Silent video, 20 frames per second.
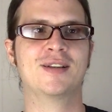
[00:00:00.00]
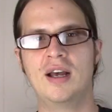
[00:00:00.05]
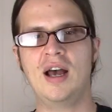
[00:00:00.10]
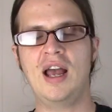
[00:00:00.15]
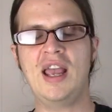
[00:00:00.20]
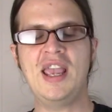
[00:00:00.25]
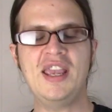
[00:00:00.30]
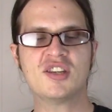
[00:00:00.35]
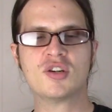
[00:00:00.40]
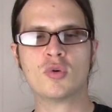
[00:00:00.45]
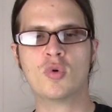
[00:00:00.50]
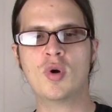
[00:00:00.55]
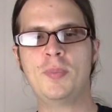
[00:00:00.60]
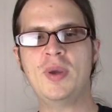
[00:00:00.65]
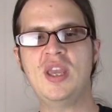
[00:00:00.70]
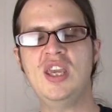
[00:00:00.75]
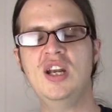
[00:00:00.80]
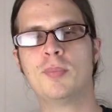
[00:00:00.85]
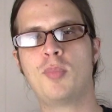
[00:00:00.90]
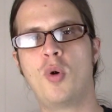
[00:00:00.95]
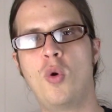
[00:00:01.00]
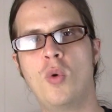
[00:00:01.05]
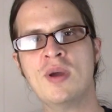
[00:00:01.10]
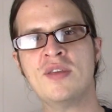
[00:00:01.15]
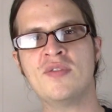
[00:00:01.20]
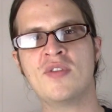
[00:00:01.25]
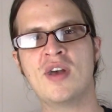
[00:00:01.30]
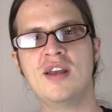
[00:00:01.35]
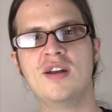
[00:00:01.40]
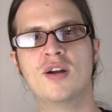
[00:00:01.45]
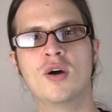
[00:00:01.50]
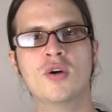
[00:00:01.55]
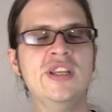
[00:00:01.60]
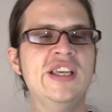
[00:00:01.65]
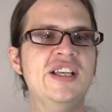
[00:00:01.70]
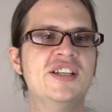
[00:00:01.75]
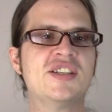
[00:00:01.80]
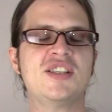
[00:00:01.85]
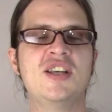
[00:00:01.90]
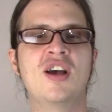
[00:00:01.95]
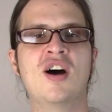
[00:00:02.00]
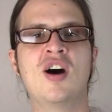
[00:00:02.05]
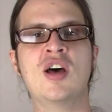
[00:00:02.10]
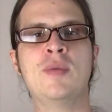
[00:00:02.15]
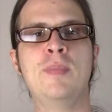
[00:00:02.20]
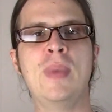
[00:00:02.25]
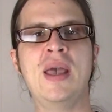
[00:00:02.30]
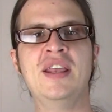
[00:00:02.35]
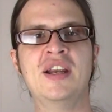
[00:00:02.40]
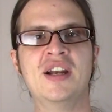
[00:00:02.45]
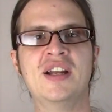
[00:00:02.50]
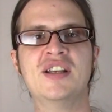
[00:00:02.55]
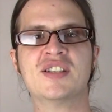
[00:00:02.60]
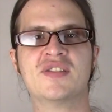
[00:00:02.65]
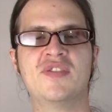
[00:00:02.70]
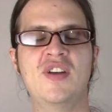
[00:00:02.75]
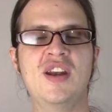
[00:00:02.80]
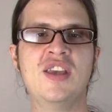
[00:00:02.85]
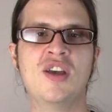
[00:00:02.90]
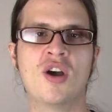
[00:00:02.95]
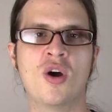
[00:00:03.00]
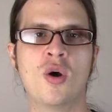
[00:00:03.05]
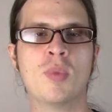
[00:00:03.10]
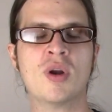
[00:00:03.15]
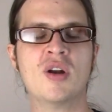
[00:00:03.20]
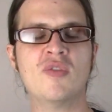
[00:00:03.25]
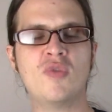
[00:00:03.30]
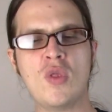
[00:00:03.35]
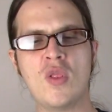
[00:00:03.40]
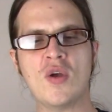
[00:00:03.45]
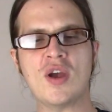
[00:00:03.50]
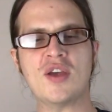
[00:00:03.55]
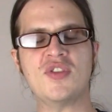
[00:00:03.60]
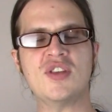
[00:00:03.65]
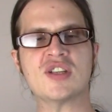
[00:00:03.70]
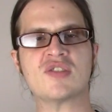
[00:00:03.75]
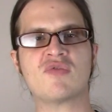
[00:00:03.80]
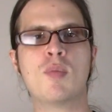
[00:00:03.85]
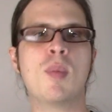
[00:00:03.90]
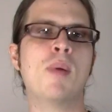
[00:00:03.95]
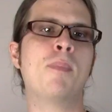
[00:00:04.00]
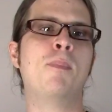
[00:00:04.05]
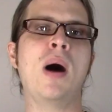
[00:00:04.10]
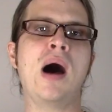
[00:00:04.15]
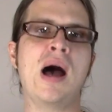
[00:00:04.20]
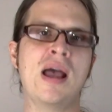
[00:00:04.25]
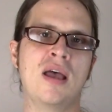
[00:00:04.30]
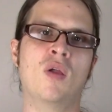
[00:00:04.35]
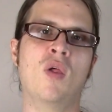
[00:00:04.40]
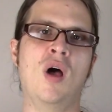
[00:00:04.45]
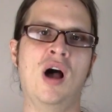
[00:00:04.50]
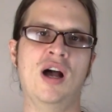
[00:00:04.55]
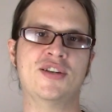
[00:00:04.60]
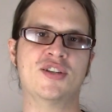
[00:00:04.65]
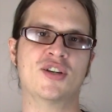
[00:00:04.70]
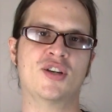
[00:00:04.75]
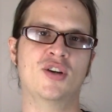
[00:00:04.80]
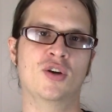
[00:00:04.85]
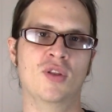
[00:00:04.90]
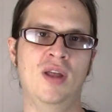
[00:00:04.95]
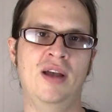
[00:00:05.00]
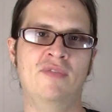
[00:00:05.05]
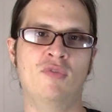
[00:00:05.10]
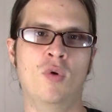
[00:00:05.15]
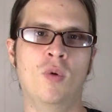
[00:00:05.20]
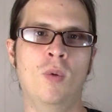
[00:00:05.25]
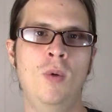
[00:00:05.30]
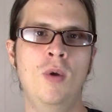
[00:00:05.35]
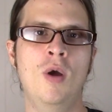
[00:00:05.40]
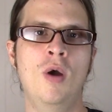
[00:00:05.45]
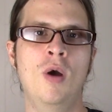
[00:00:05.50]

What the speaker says: I hate to repeat a point that Onision made in his video, but if we look at this from a biological level,